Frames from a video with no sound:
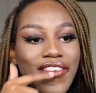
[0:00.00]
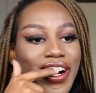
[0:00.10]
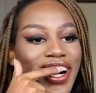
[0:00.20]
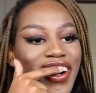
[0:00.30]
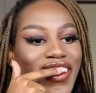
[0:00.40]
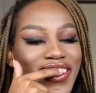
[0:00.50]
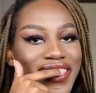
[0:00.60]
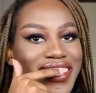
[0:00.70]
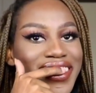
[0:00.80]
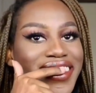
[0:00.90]
Wow,
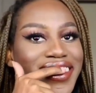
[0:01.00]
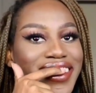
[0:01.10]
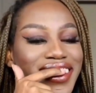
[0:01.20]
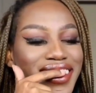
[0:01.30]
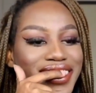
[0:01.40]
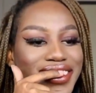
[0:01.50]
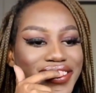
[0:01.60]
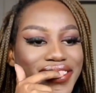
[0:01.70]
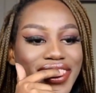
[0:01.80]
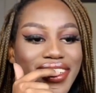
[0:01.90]
I
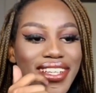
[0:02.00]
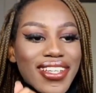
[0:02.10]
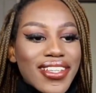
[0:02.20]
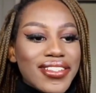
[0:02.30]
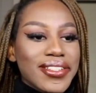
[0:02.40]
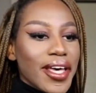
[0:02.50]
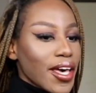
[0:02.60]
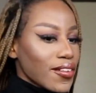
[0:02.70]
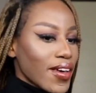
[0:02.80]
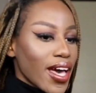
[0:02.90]
just realized
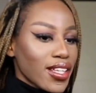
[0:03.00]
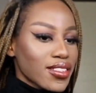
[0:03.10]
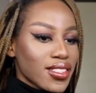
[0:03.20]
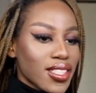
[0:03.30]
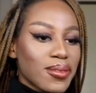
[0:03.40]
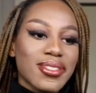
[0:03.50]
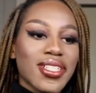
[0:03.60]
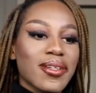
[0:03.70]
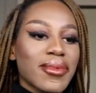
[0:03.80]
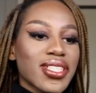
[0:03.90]
I've had
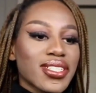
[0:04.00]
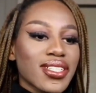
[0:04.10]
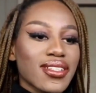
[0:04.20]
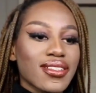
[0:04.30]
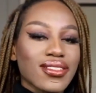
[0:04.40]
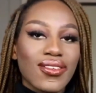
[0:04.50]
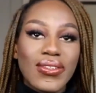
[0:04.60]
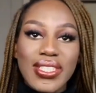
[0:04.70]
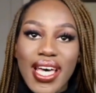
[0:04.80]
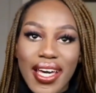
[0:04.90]
lipstick on my teeth this
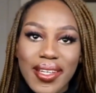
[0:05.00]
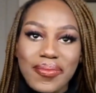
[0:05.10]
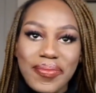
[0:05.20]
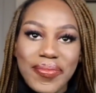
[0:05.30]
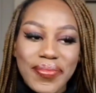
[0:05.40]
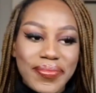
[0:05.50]
whole time.